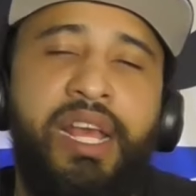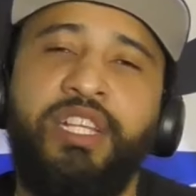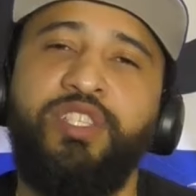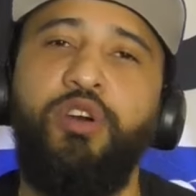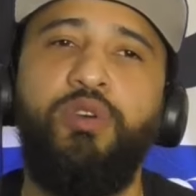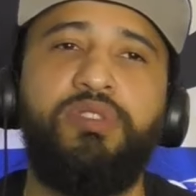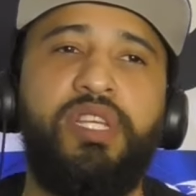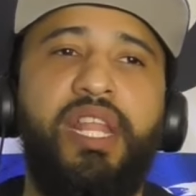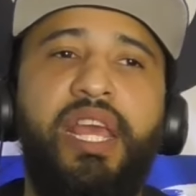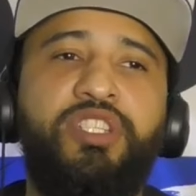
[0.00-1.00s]
so
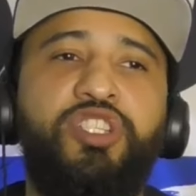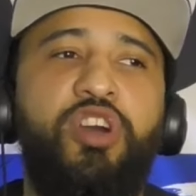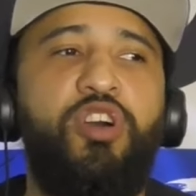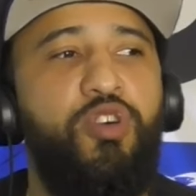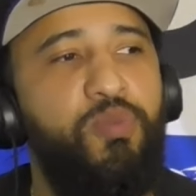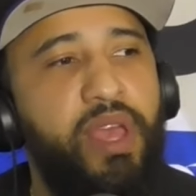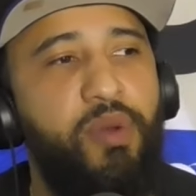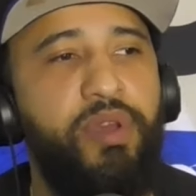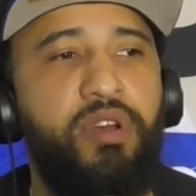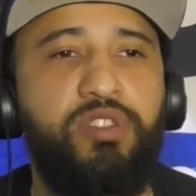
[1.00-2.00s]
today's show man
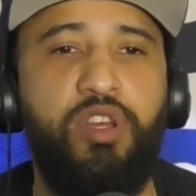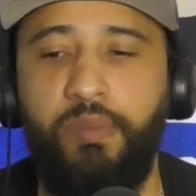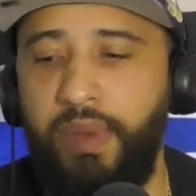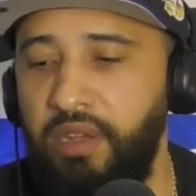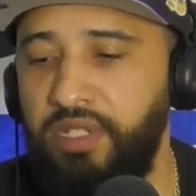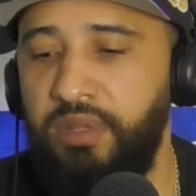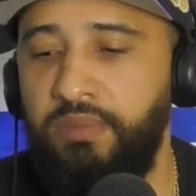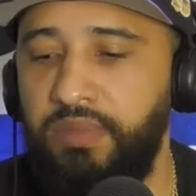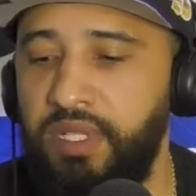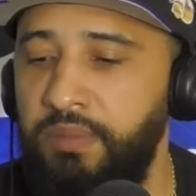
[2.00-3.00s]
we're going to talk about
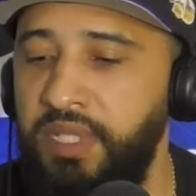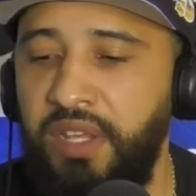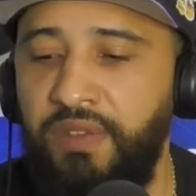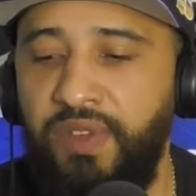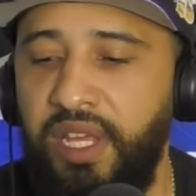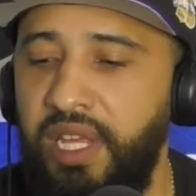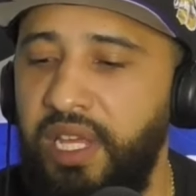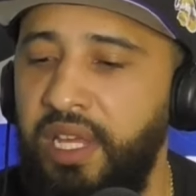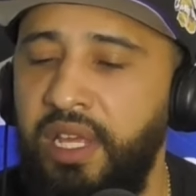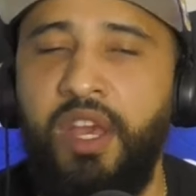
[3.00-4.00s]
some some
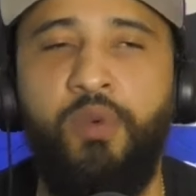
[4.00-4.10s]
tv